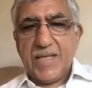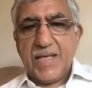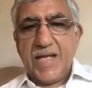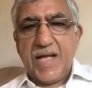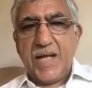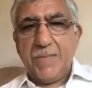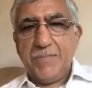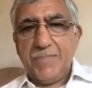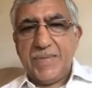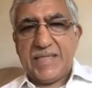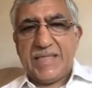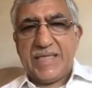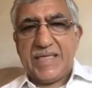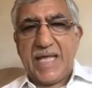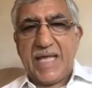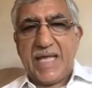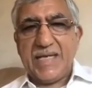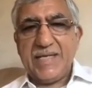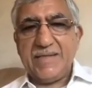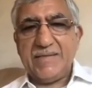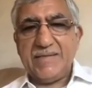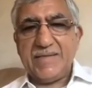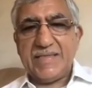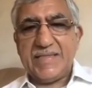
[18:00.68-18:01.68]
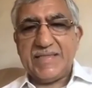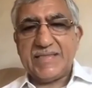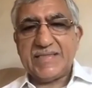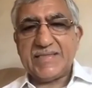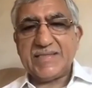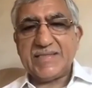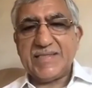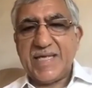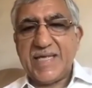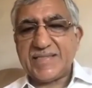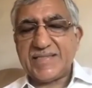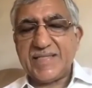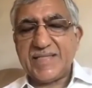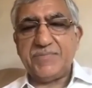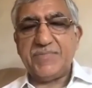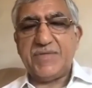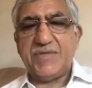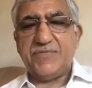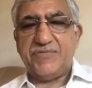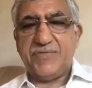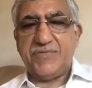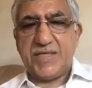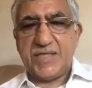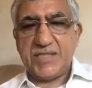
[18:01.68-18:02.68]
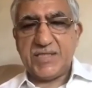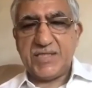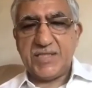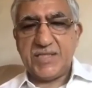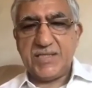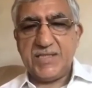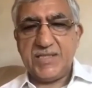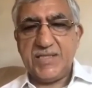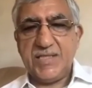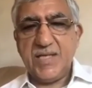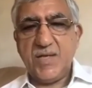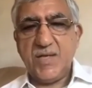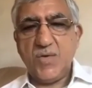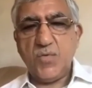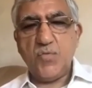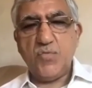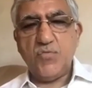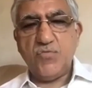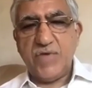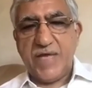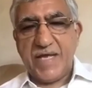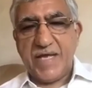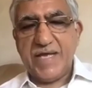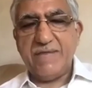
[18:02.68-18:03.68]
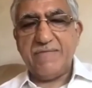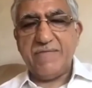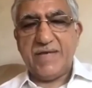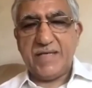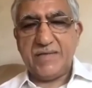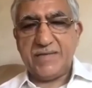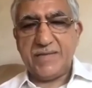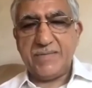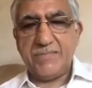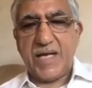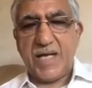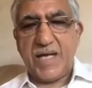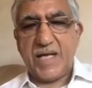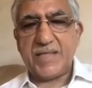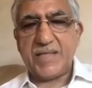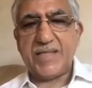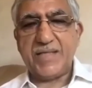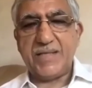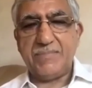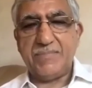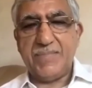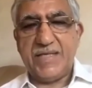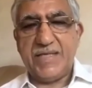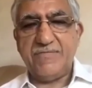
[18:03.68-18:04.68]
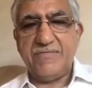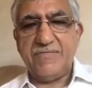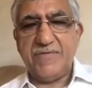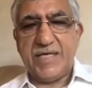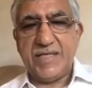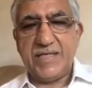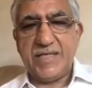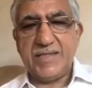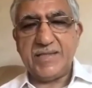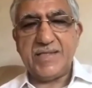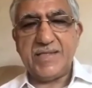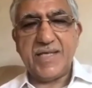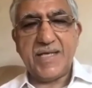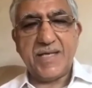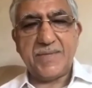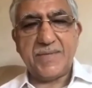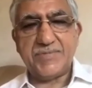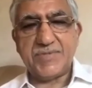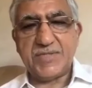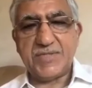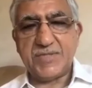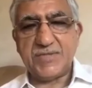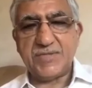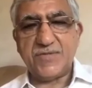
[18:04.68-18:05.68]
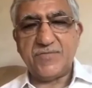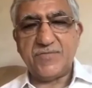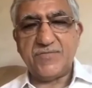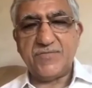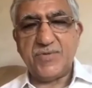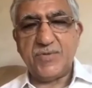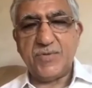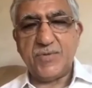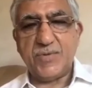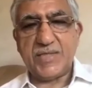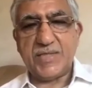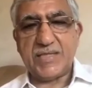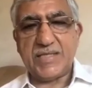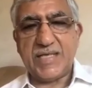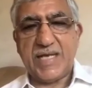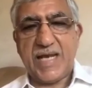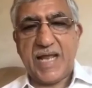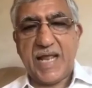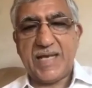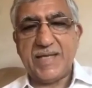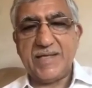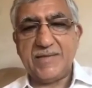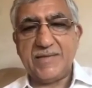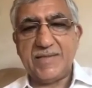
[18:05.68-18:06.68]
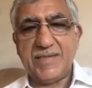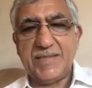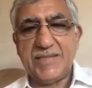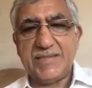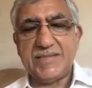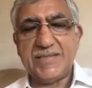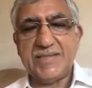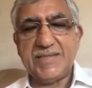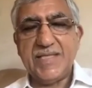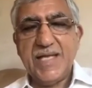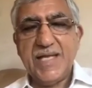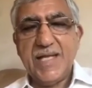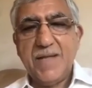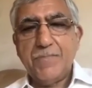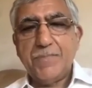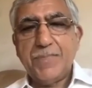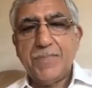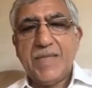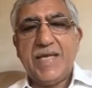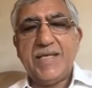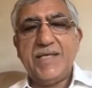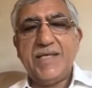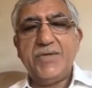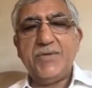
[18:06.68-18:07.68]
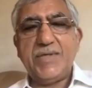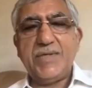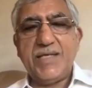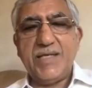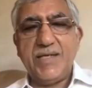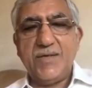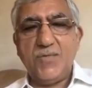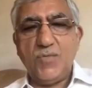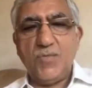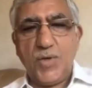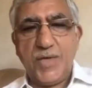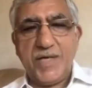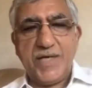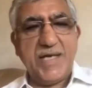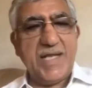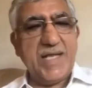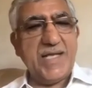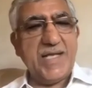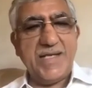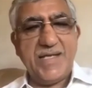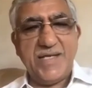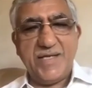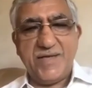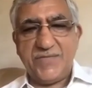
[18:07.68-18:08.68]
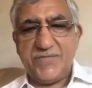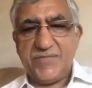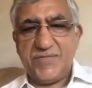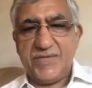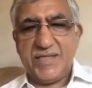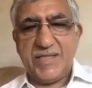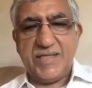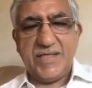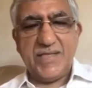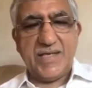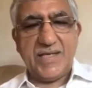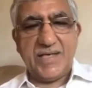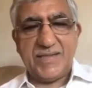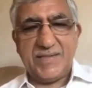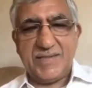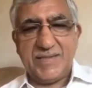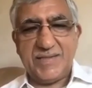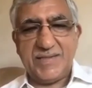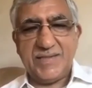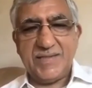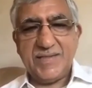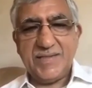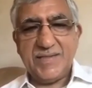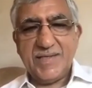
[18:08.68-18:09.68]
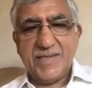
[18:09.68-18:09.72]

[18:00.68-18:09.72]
Upper canaliculus takes up the function very well, remarkably well in the absence of lower canaliculus. And you can avoid any of the other